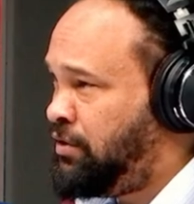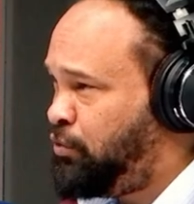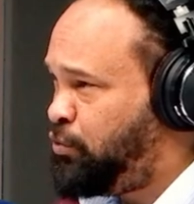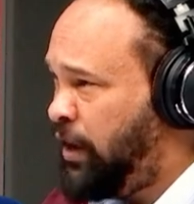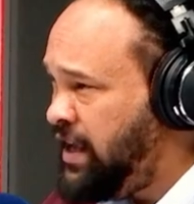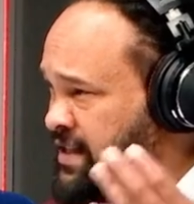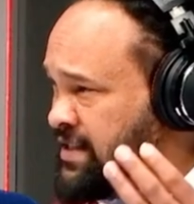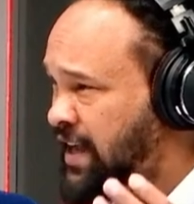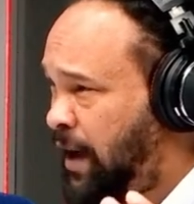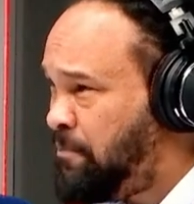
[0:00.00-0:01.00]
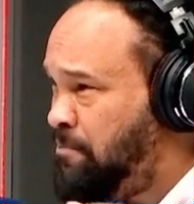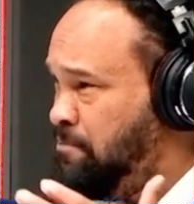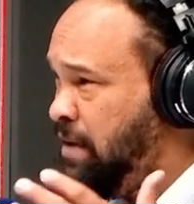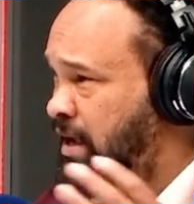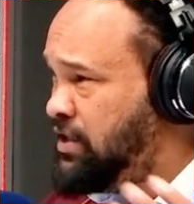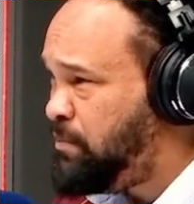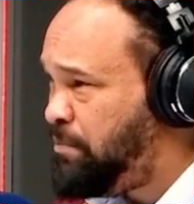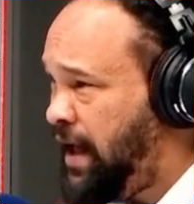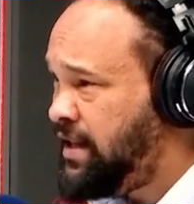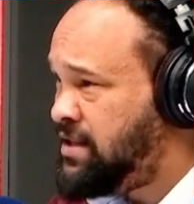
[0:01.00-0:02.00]
raising up major
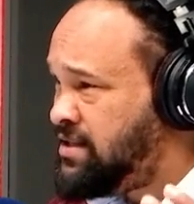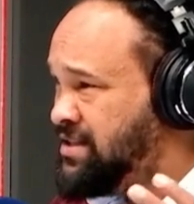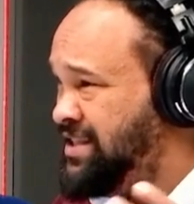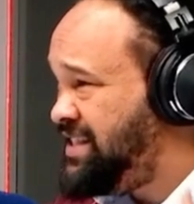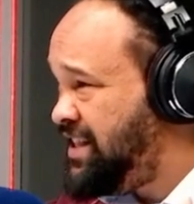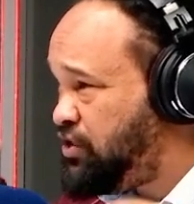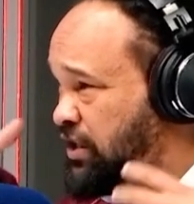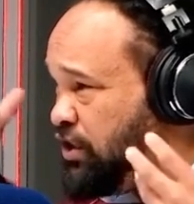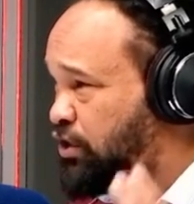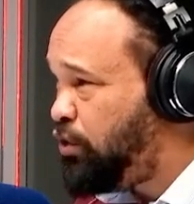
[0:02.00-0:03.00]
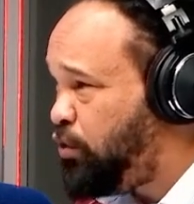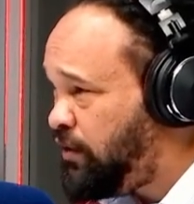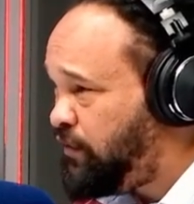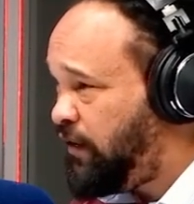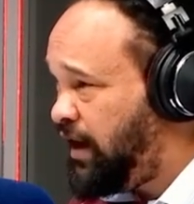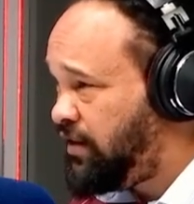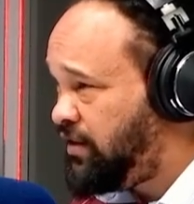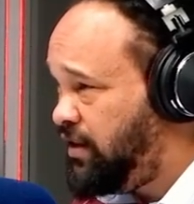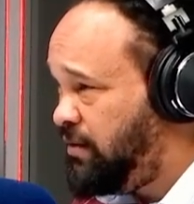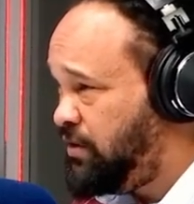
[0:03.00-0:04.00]
banners, essentially glorifying
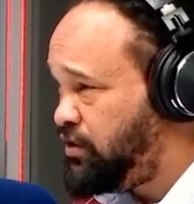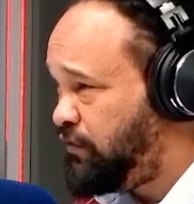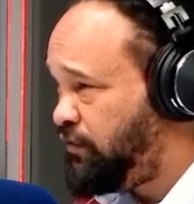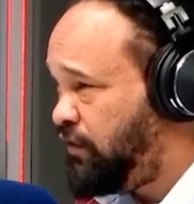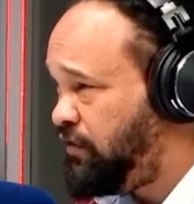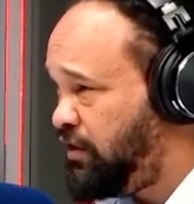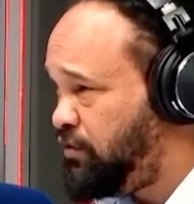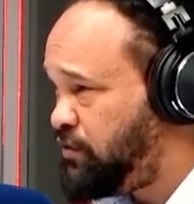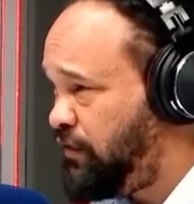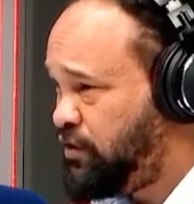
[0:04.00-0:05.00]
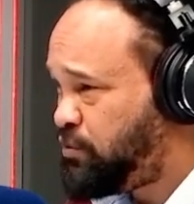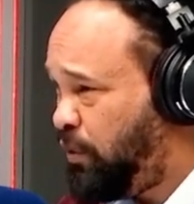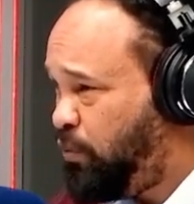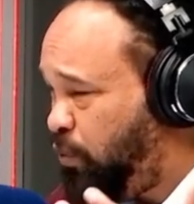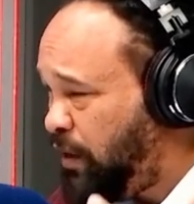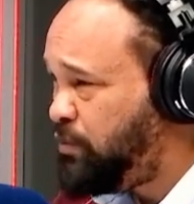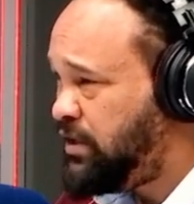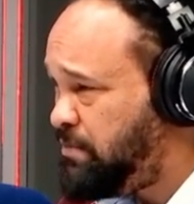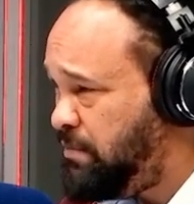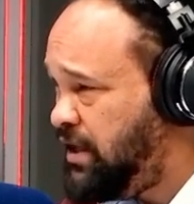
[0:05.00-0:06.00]
the image of Janusz Walus. What would
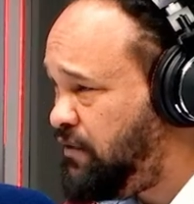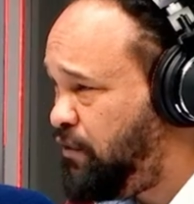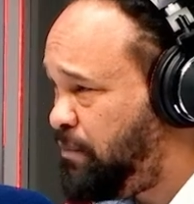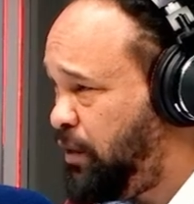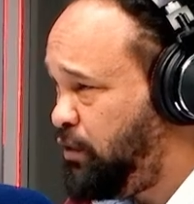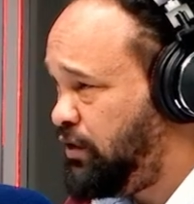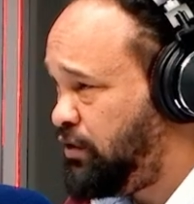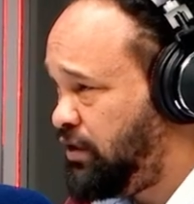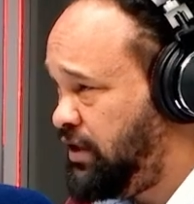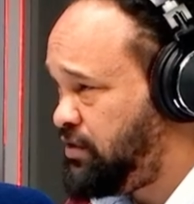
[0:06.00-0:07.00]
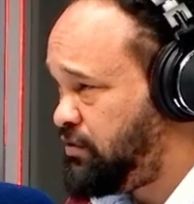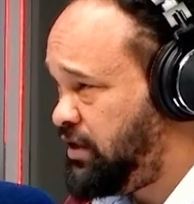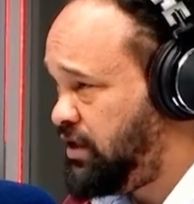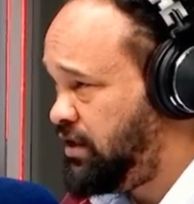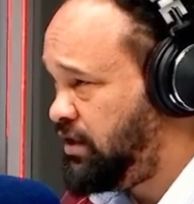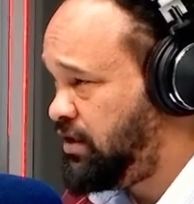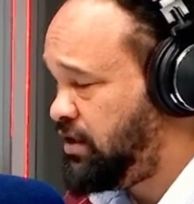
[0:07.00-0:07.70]
it mean for Poland on his return?